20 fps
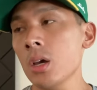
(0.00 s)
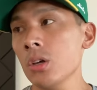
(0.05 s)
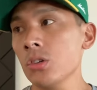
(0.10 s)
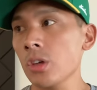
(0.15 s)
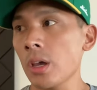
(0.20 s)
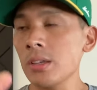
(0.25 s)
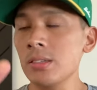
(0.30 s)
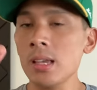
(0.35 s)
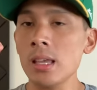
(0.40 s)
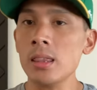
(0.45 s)

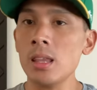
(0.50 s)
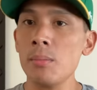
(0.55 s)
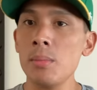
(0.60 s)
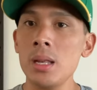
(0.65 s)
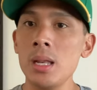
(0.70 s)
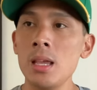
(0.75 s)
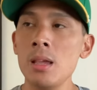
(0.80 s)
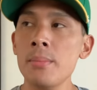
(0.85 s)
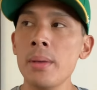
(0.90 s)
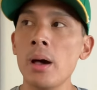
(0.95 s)
So I sent them
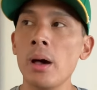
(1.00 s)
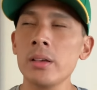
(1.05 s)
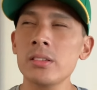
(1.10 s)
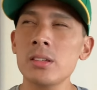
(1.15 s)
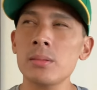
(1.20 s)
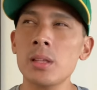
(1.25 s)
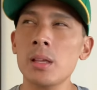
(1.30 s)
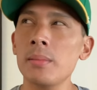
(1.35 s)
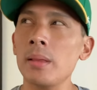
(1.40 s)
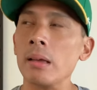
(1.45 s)
an email. I
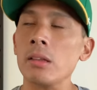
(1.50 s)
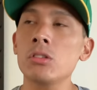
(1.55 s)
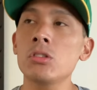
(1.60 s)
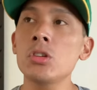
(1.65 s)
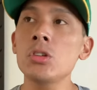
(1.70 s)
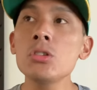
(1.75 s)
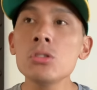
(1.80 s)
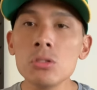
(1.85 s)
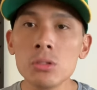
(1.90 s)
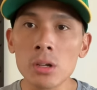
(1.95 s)
sent them like
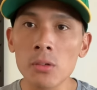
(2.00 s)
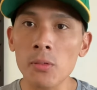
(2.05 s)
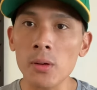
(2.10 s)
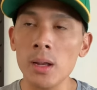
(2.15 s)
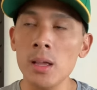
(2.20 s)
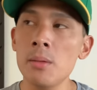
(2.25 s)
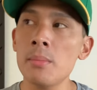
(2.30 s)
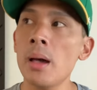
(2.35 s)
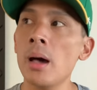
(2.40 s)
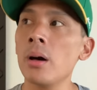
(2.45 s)
two
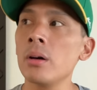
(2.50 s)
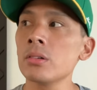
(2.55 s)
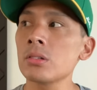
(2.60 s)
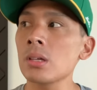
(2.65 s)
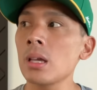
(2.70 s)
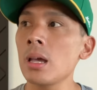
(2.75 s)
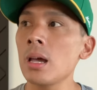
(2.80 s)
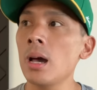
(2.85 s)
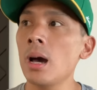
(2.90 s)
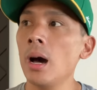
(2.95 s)
different emails.